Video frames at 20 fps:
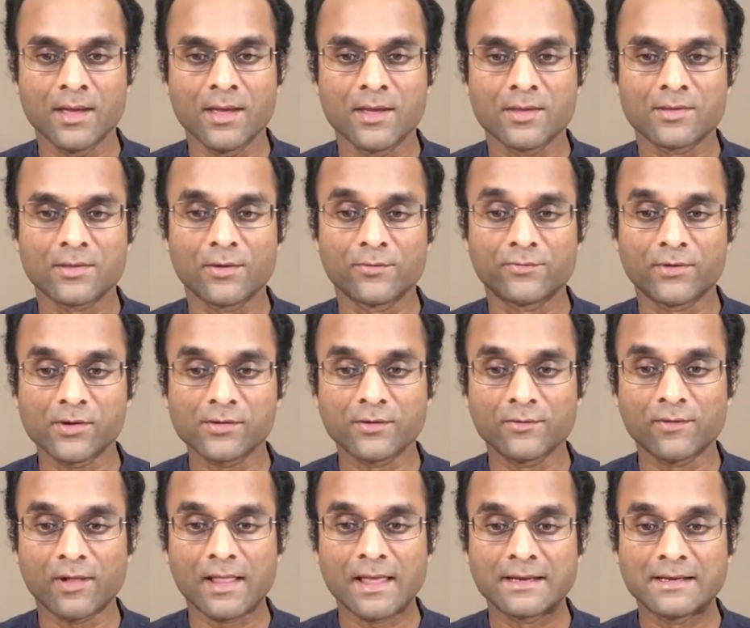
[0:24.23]
So first of
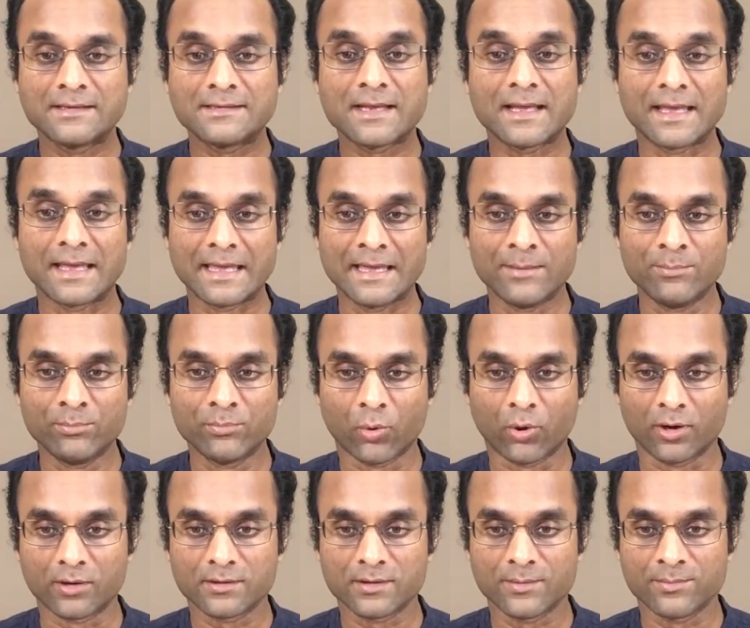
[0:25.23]
all, I need to
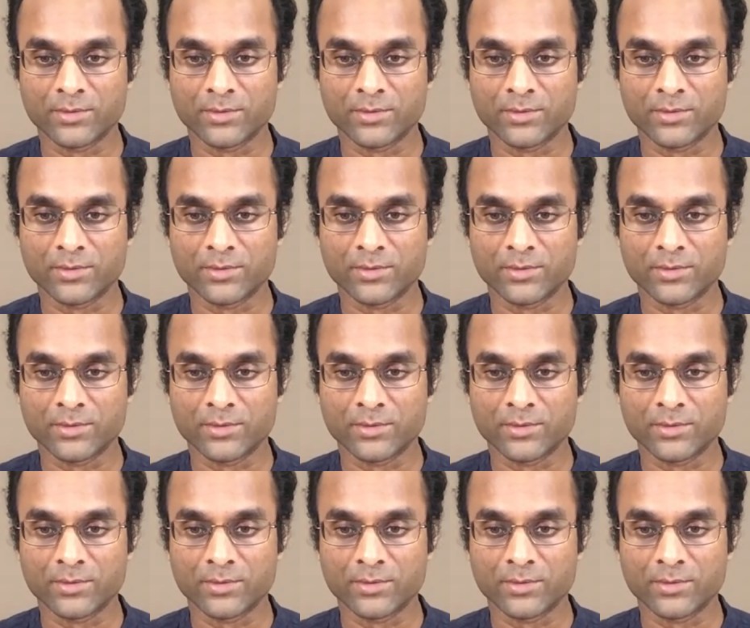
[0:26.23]
import the